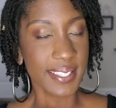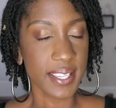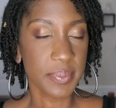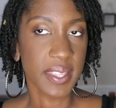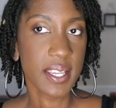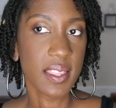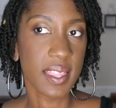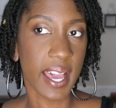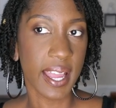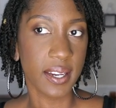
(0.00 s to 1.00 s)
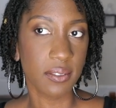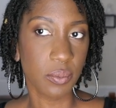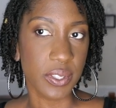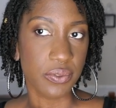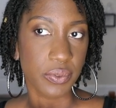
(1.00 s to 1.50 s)
Something that
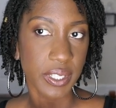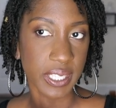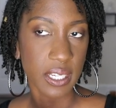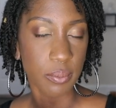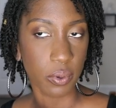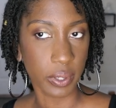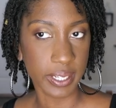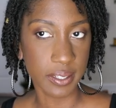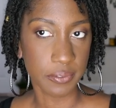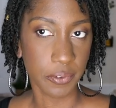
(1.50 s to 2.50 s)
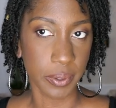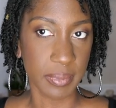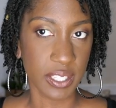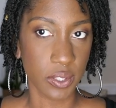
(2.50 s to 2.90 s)
was really important for me